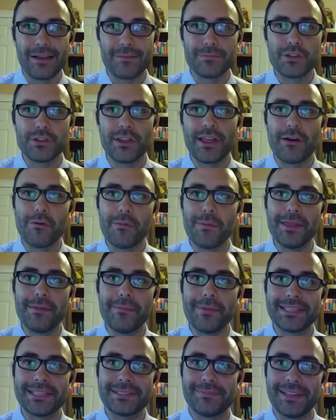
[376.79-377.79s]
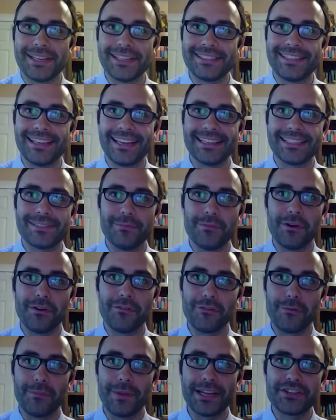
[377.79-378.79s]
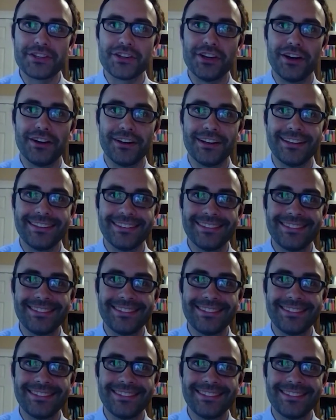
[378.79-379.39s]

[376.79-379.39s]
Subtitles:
So that will be the best place to get some more information on it.